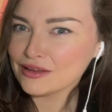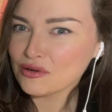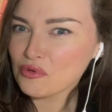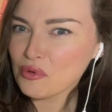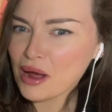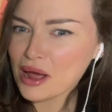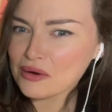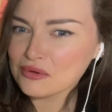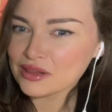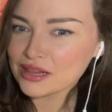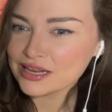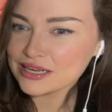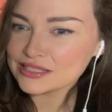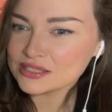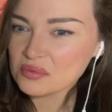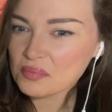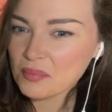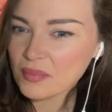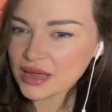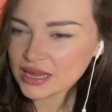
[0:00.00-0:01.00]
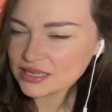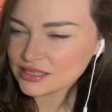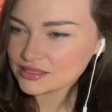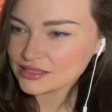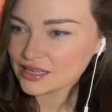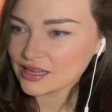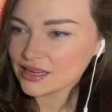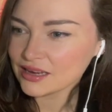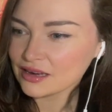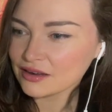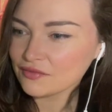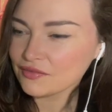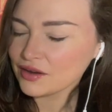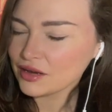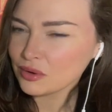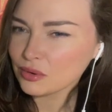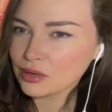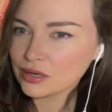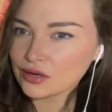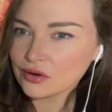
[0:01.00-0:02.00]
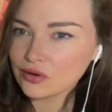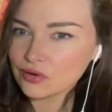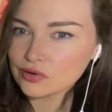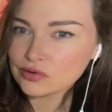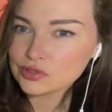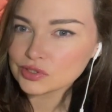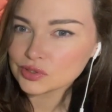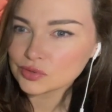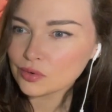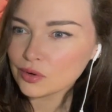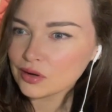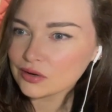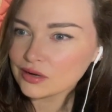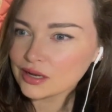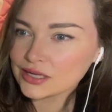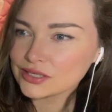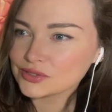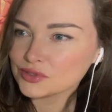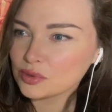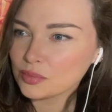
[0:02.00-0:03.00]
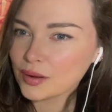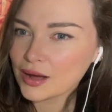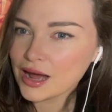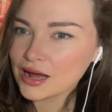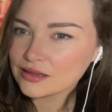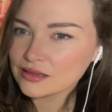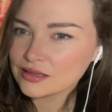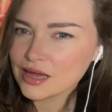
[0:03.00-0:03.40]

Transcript: Wow, that is amazing. If anyone knows what national park,